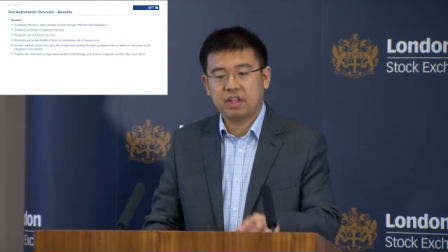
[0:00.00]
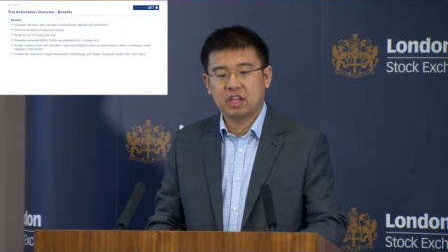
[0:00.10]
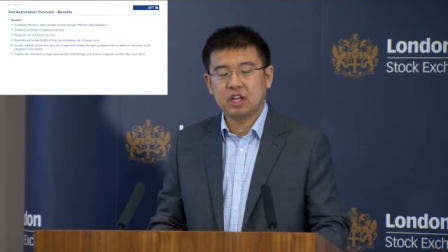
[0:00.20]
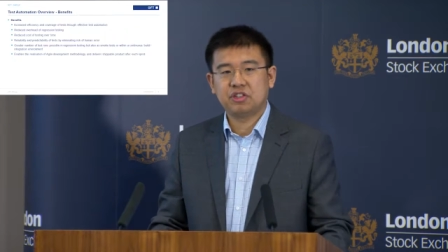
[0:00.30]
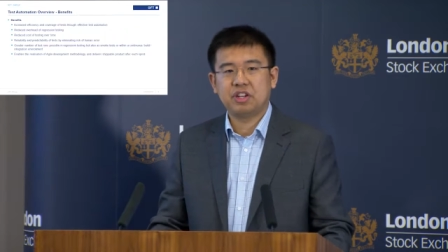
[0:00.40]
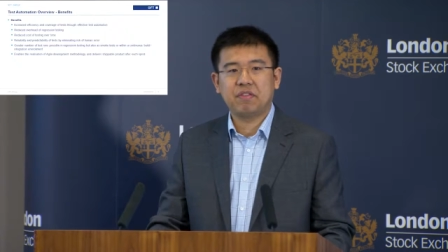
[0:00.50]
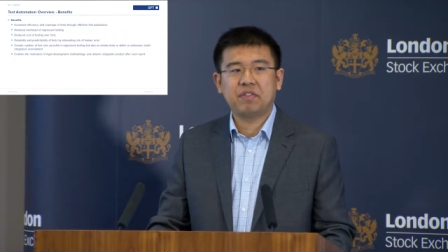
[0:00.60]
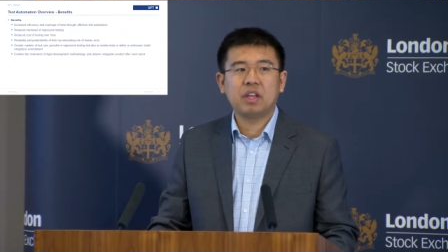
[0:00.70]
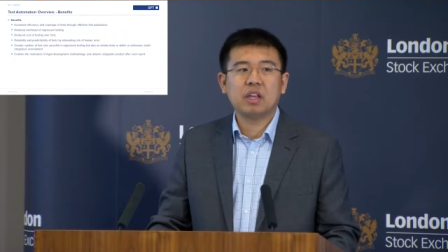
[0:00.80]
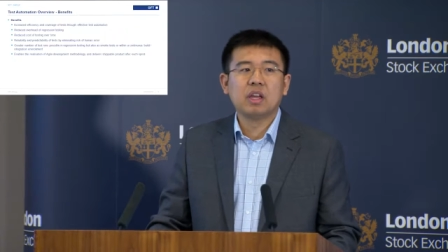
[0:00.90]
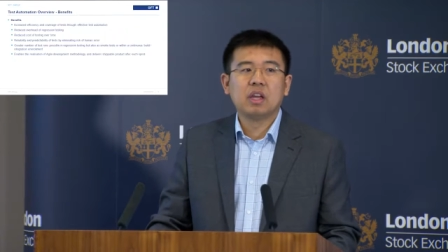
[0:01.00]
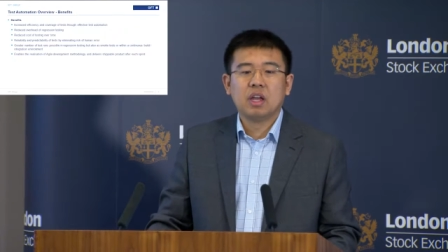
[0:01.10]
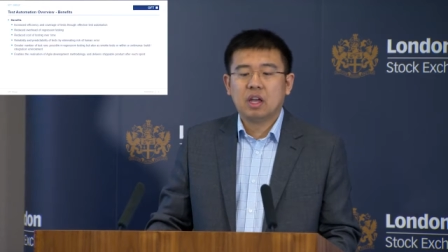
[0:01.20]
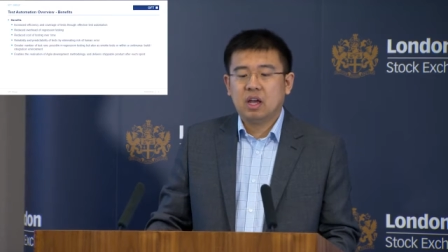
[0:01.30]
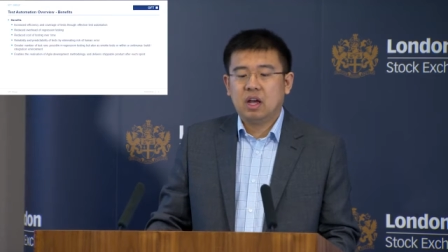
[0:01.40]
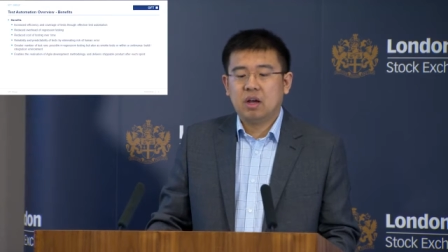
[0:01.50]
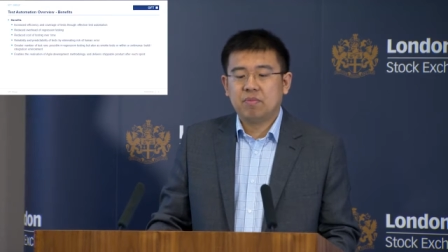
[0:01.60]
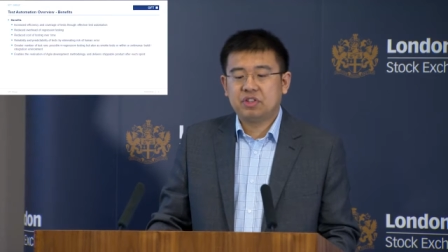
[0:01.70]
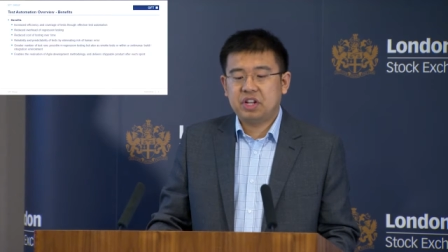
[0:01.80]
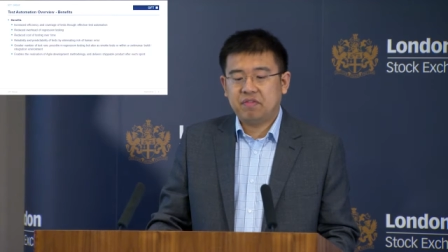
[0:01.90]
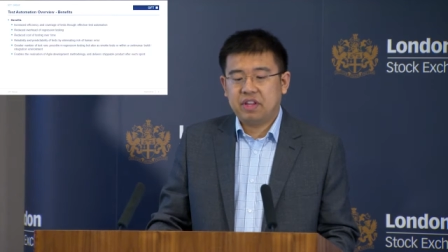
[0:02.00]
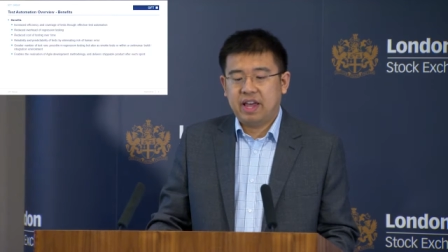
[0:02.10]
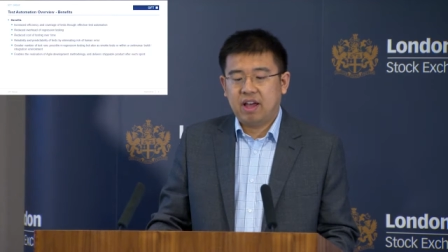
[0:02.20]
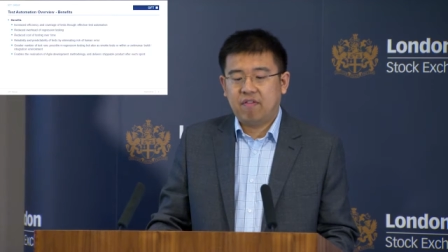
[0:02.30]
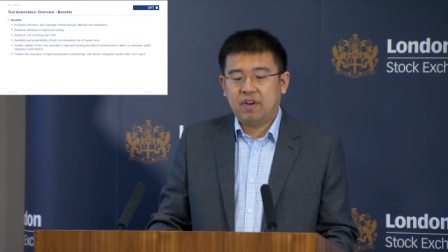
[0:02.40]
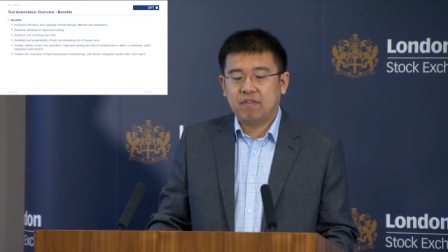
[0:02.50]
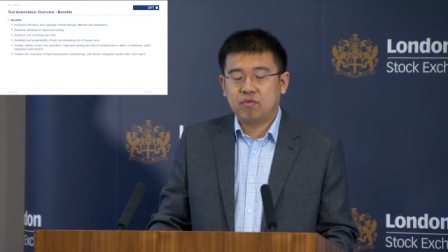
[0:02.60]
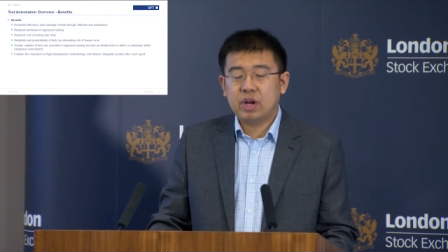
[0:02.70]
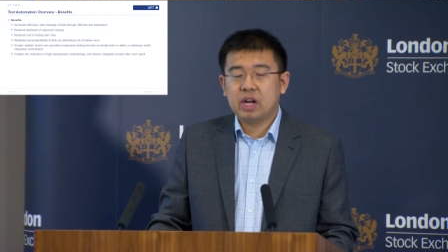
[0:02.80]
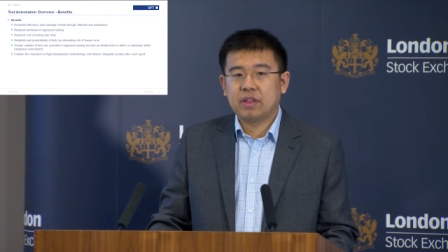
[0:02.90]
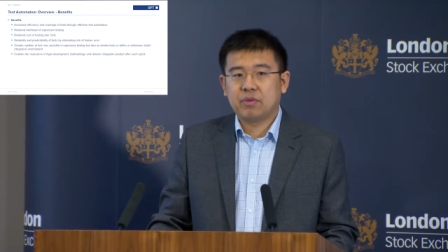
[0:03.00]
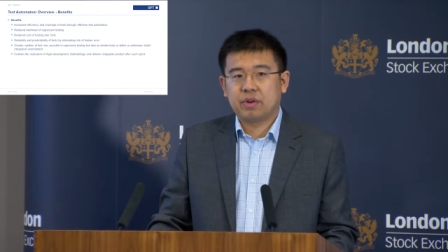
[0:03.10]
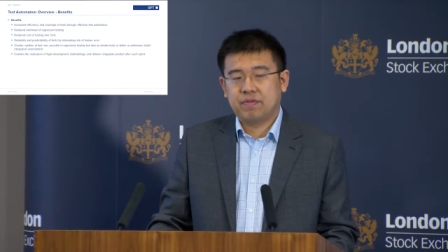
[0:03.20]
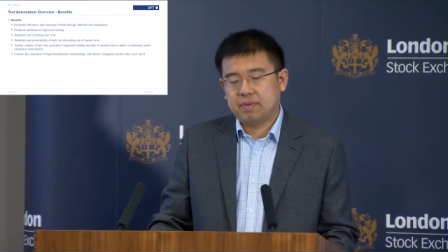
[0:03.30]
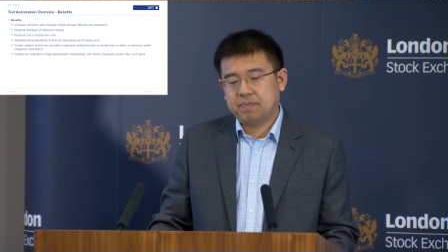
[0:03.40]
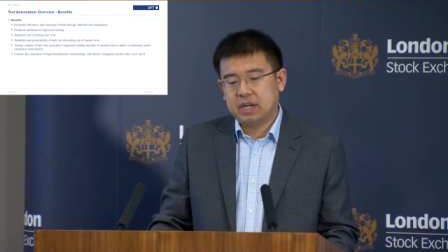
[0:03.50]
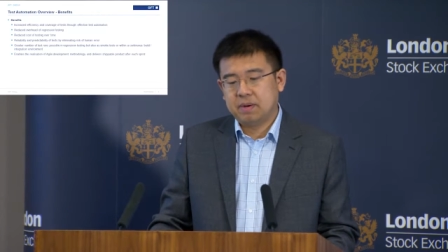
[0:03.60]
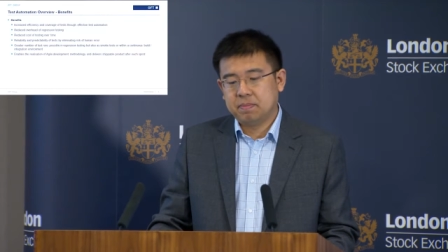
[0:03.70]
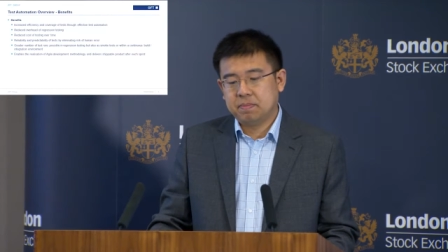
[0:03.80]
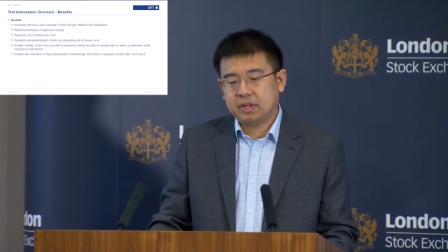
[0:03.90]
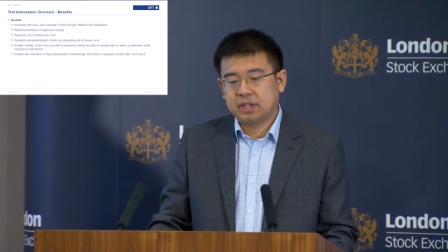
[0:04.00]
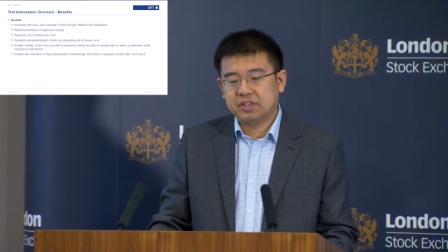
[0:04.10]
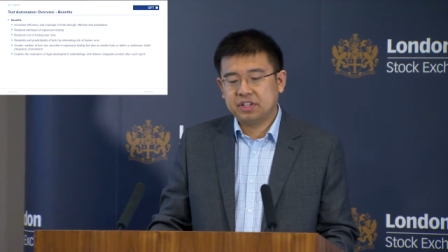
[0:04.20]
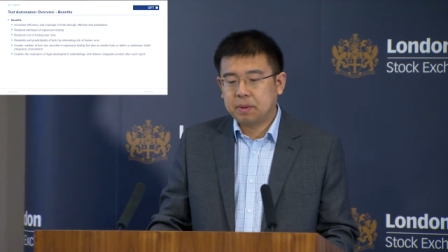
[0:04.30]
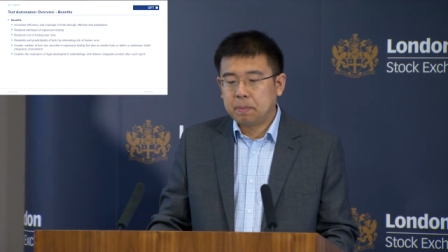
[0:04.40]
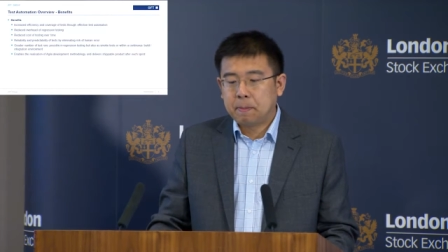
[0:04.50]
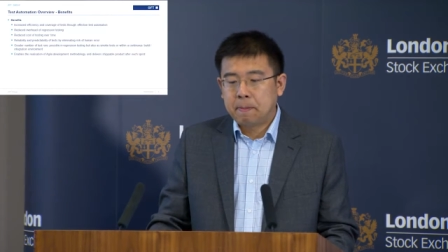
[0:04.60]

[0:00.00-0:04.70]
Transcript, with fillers: the uh, G F T. Um, the G F T have have really sort of um, um, considered.